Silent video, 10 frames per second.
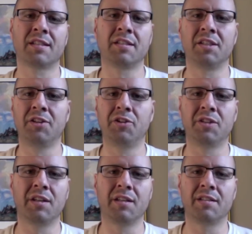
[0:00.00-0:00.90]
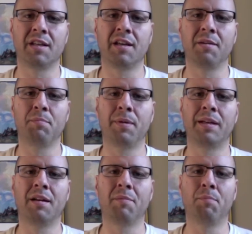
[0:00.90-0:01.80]
Continue to, to be
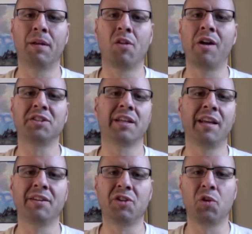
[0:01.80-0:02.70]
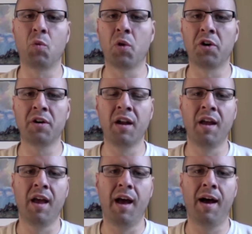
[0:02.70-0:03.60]
be launching into the Word.
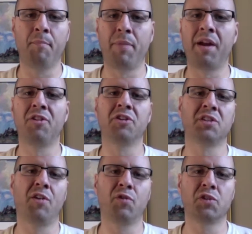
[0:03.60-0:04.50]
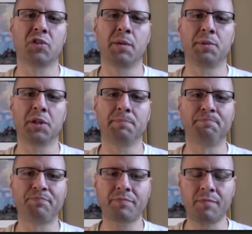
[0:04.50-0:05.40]
Um, bathe yourself with Scripture.
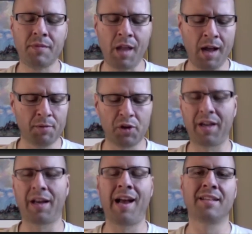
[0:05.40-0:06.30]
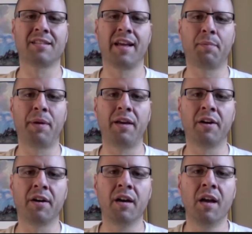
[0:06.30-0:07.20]
Uh, look at guys like
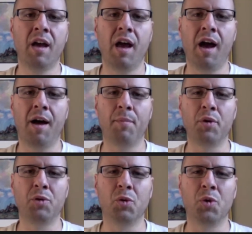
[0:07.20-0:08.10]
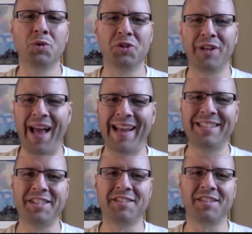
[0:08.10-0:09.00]
Peter. Um, who who denied
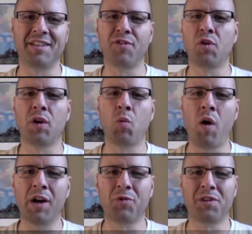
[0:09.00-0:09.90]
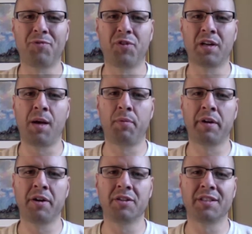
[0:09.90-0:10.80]
Jesus, even though he'd walked with them for a couple
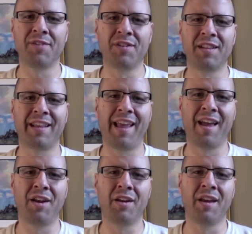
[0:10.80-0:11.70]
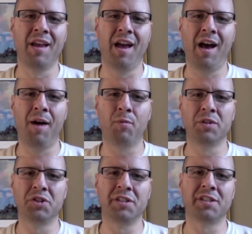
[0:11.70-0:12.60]
years. Even in the end, um,
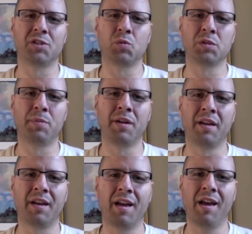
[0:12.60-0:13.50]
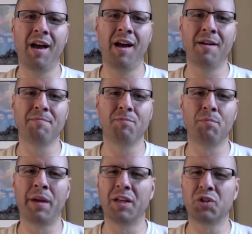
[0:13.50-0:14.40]
when Jesus was being um,
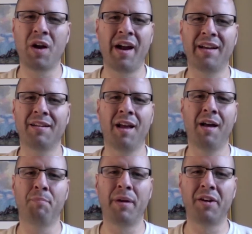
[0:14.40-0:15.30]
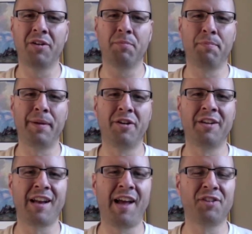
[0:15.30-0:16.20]
being tried, uh, Peter Peter
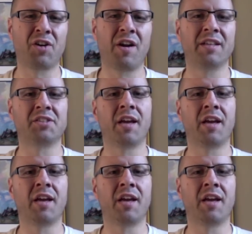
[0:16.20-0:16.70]
denied the Christ.